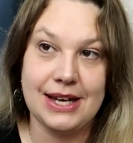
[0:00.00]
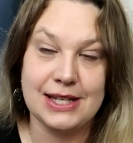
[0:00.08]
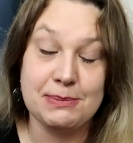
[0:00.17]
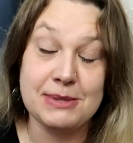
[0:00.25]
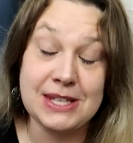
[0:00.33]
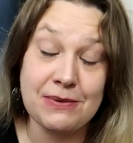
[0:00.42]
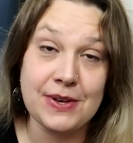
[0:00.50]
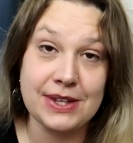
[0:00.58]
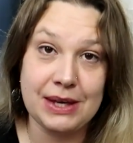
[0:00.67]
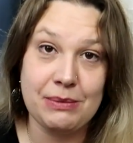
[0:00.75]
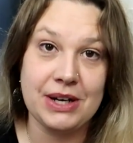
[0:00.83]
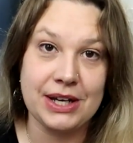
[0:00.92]

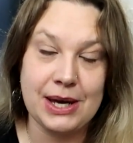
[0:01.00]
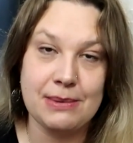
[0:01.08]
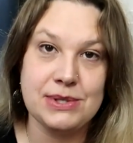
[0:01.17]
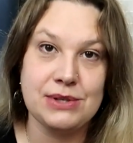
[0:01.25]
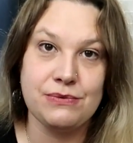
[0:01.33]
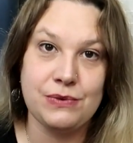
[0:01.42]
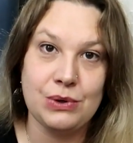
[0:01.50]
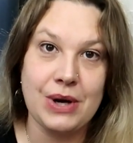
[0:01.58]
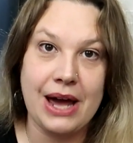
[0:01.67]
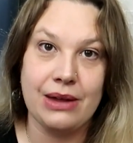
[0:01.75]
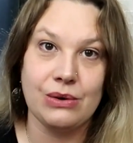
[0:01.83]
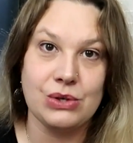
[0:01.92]
specifically when it comes to food
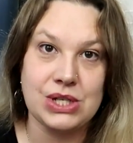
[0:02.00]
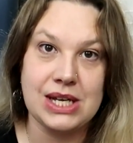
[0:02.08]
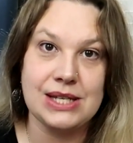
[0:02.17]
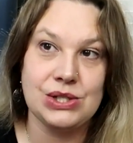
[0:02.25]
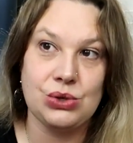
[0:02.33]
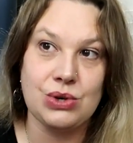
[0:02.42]
allergies,